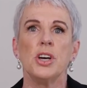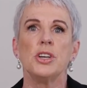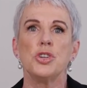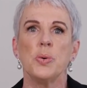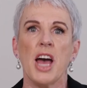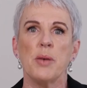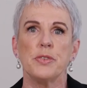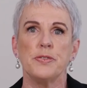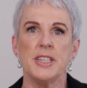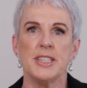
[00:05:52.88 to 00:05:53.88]
to enable
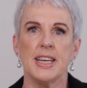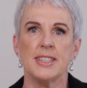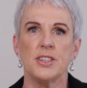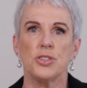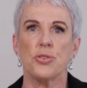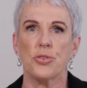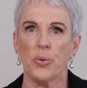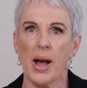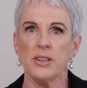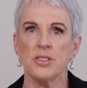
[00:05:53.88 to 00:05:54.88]
fit testers
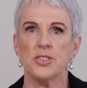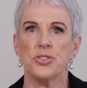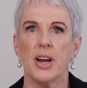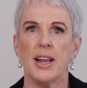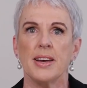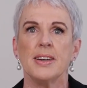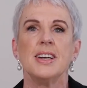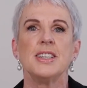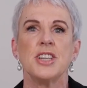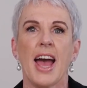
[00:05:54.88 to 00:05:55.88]
throughout Australia
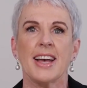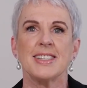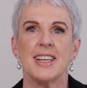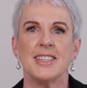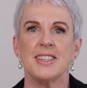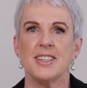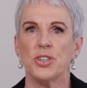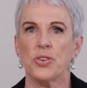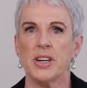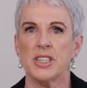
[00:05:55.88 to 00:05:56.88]
to access this
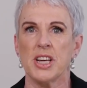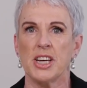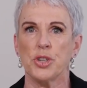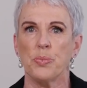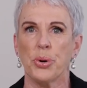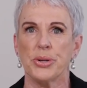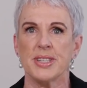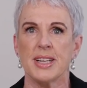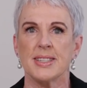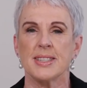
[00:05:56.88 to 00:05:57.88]
accreditation
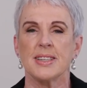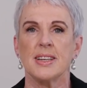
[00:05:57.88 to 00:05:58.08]
process.